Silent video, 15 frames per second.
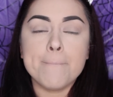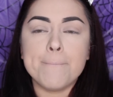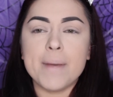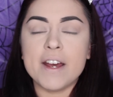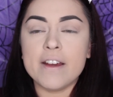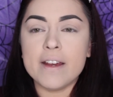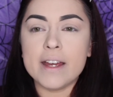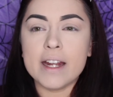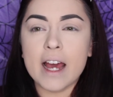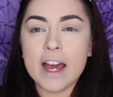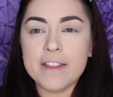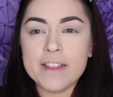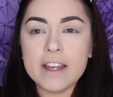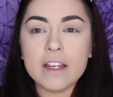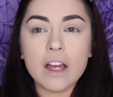But I
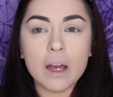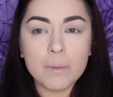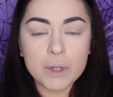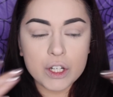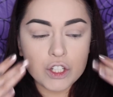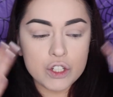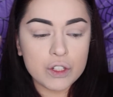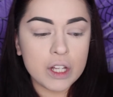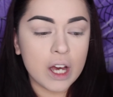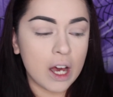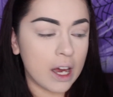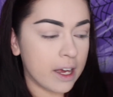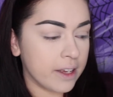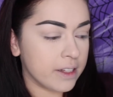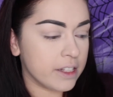think I'm gonna do the
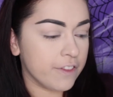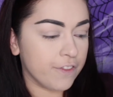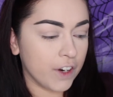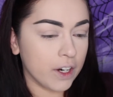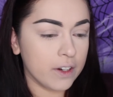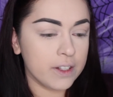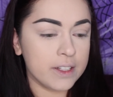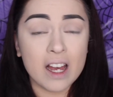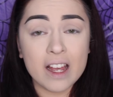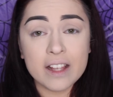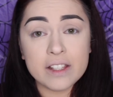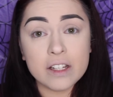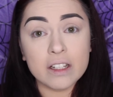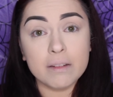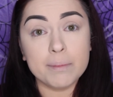eyes first.
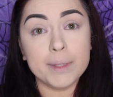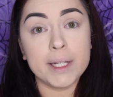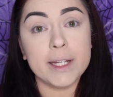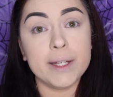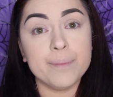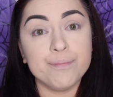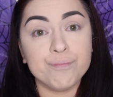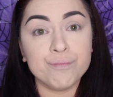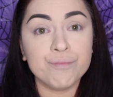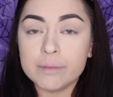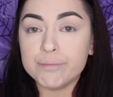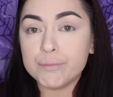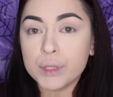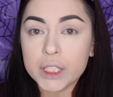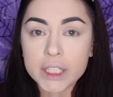Eyes are gonna be
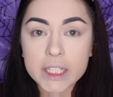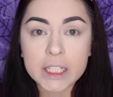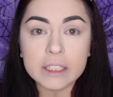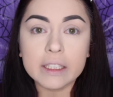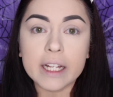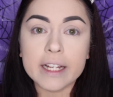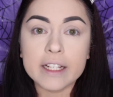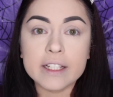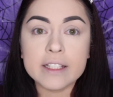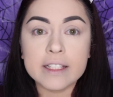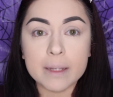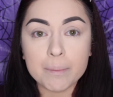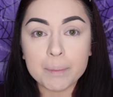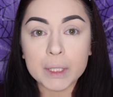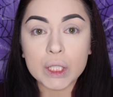pretty like
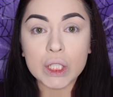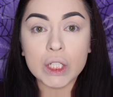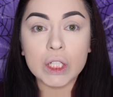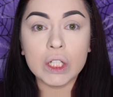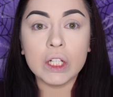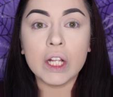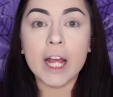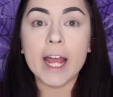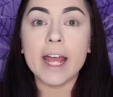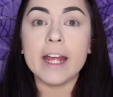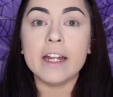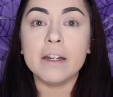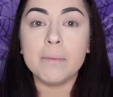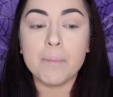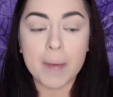simple
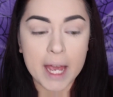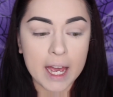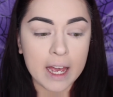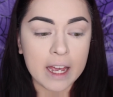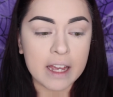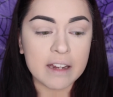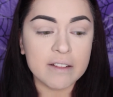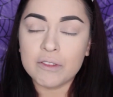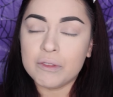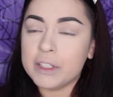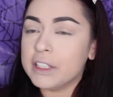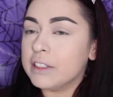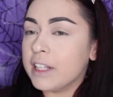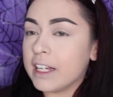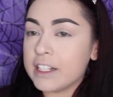and matte. I don't
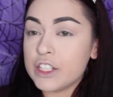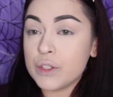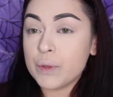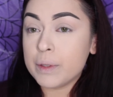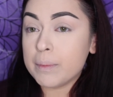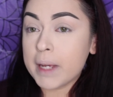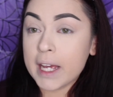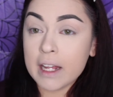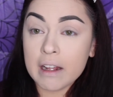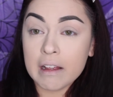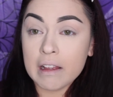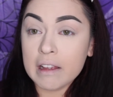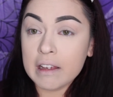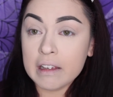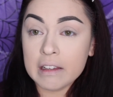really like doing matte
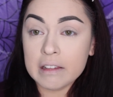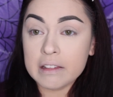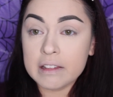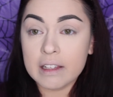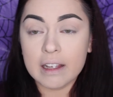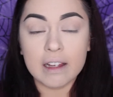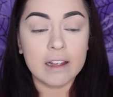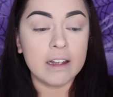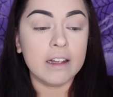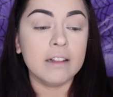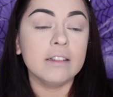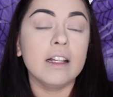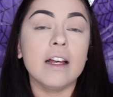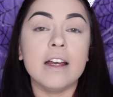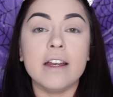eyes. I
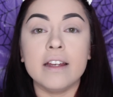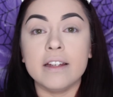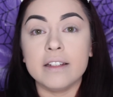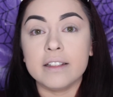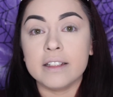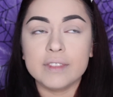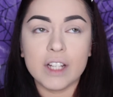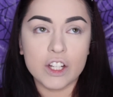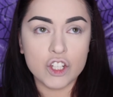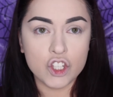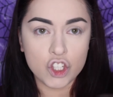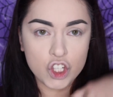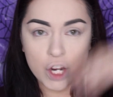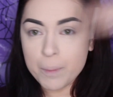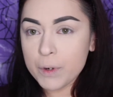like a
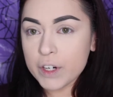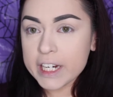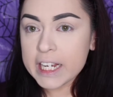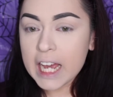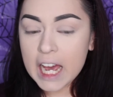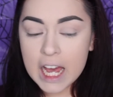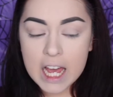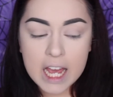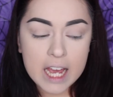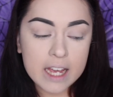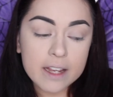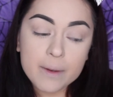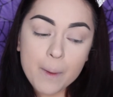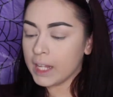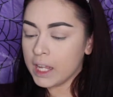shimmery eye.